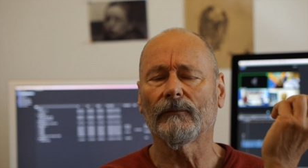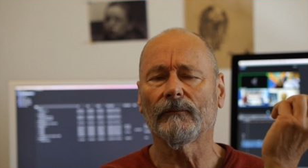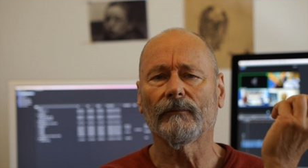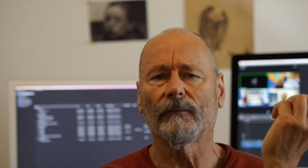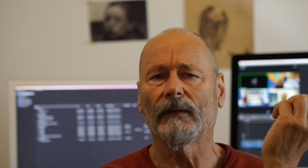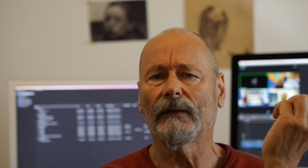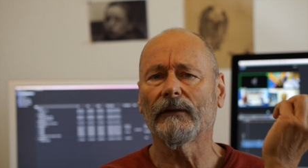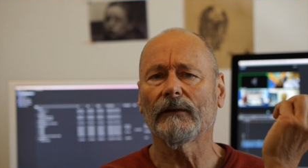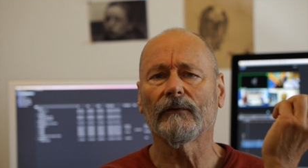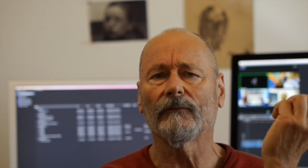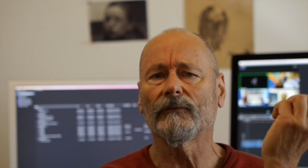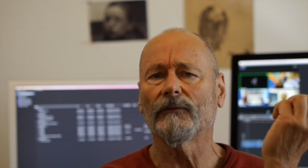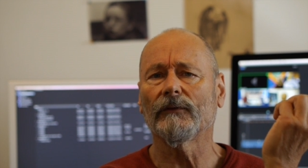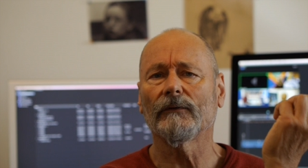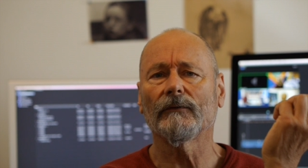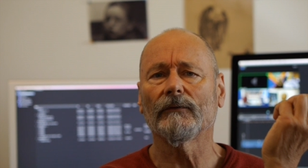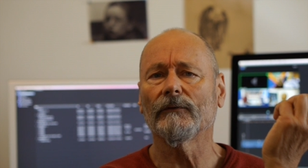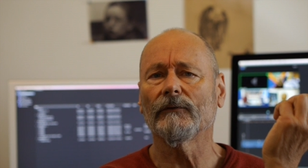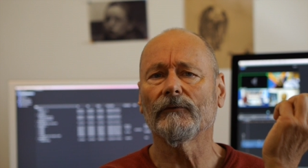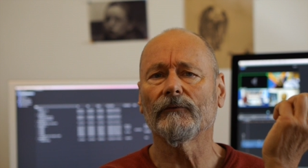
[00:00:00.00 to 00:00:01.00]
many of you
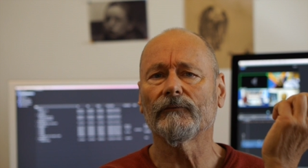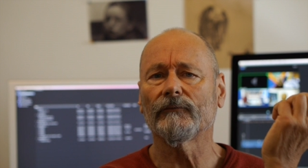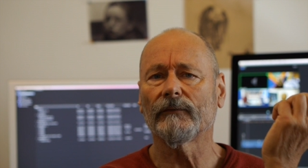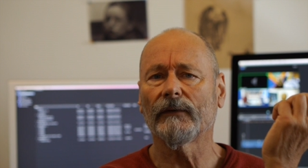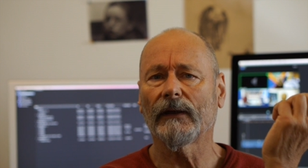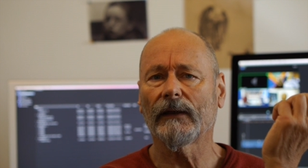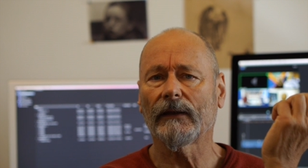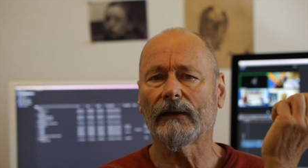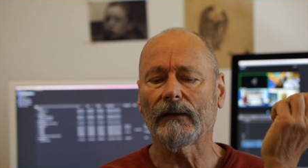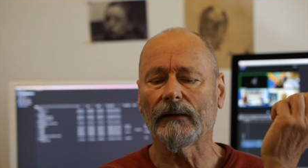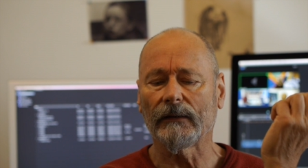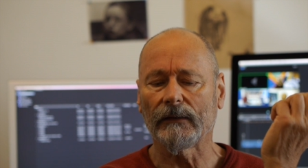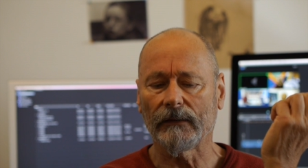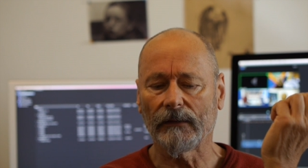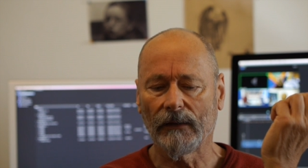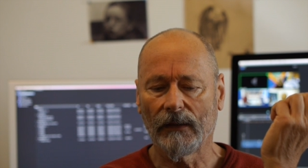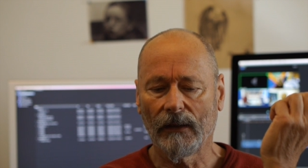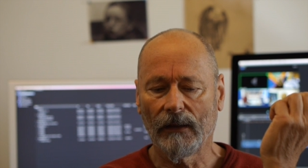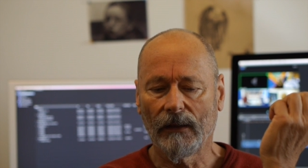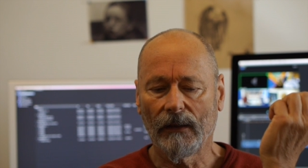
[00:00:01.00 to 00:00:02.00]
use
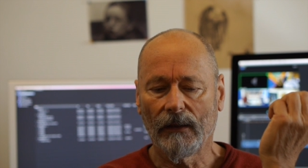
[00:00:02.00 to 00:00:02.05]
regularly